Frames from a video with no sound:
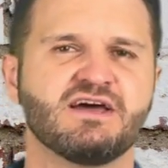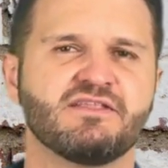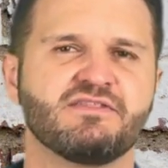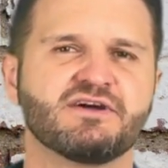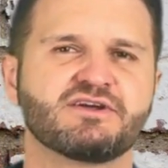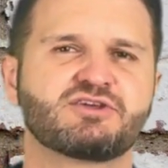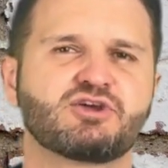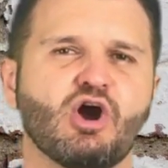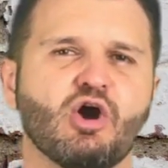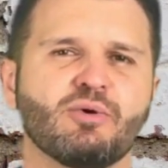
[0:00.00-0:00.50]

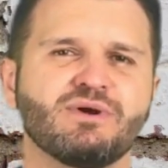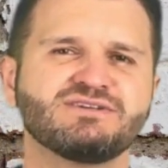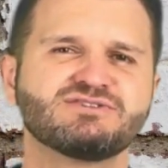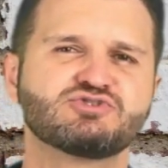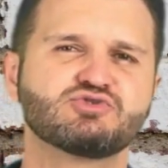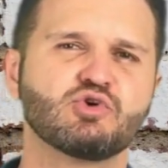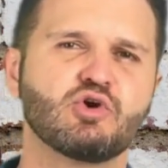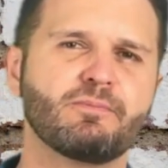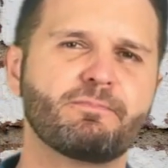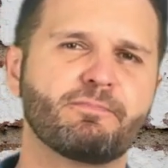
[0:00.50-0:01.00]
that go
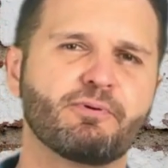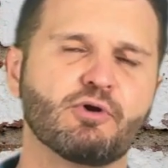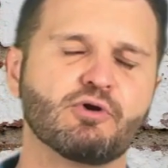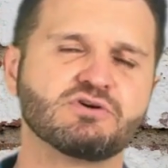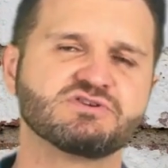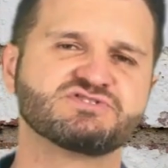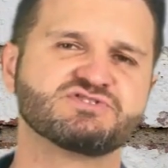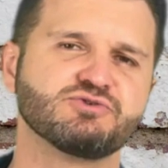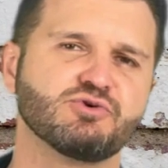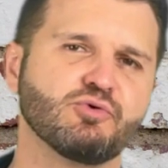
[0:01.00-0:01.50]
into a
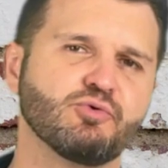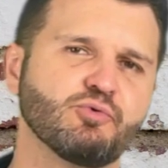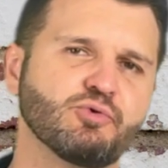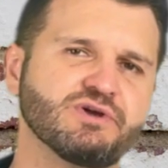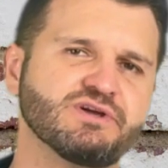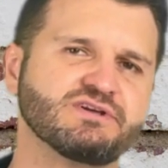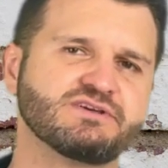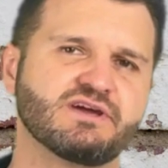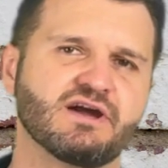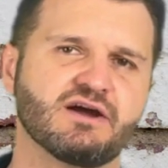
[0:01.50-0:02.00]
personal
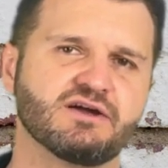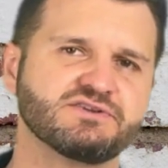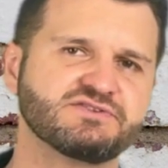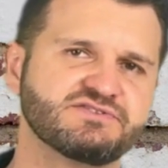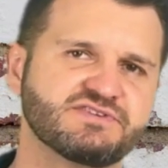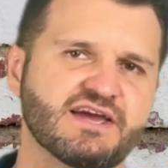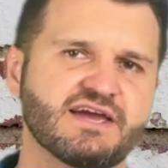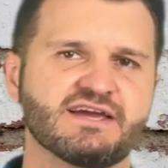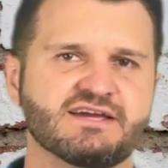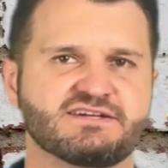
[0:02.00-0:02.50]
recount
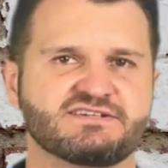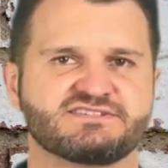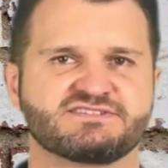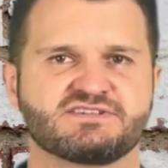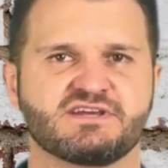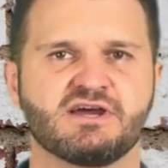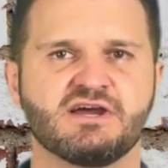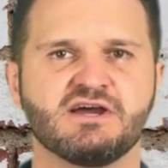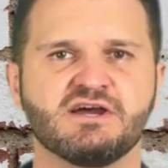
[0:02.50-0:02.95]
text.